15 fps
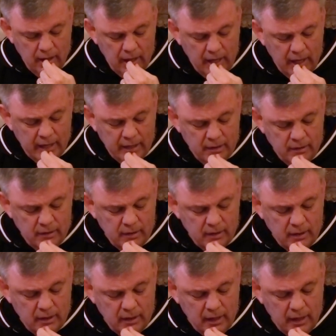I
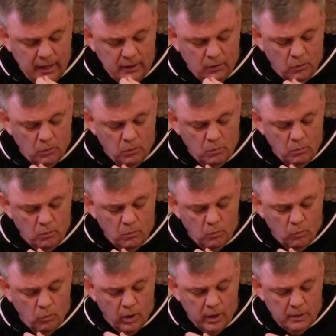I don't
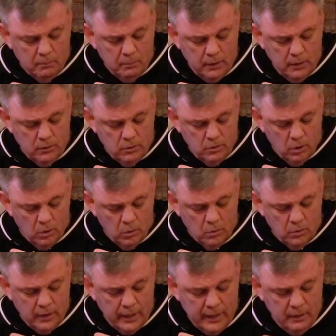want to be
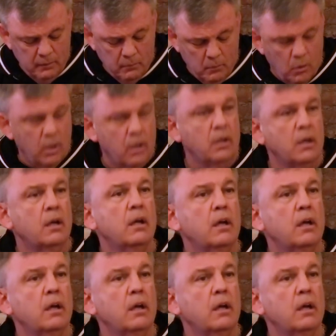told anymore